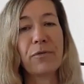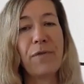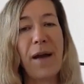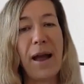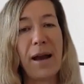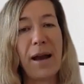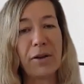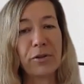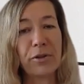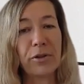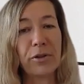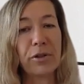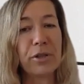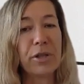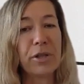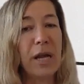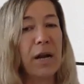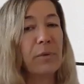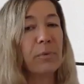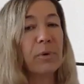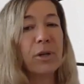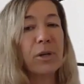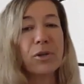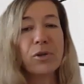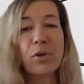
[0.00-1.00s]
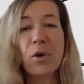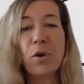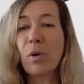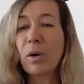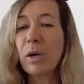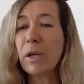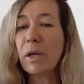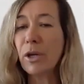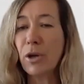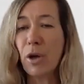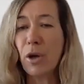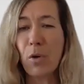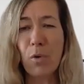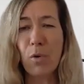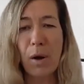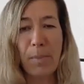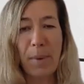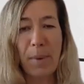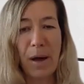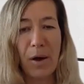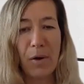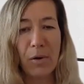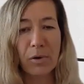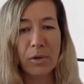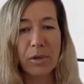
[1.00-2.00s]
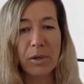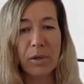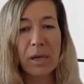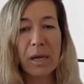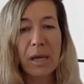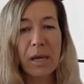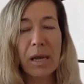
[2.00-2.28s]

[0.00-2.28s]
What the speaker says: factors that we totally know about,